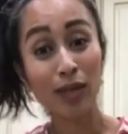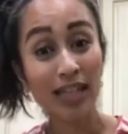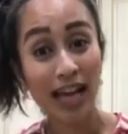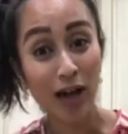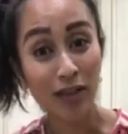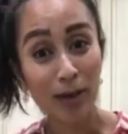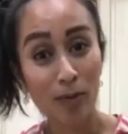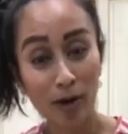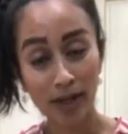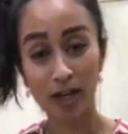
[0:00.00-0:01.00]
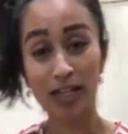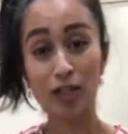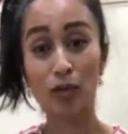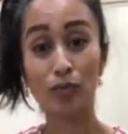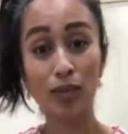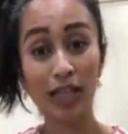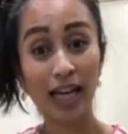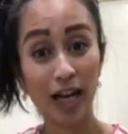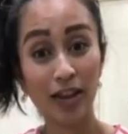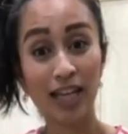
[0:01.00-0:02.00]
really healthy probiotics, a
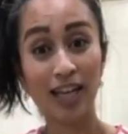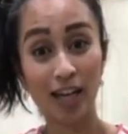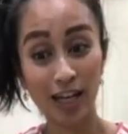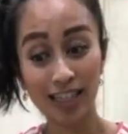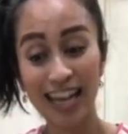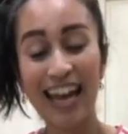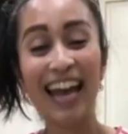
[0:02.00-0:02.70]
really healthy gut,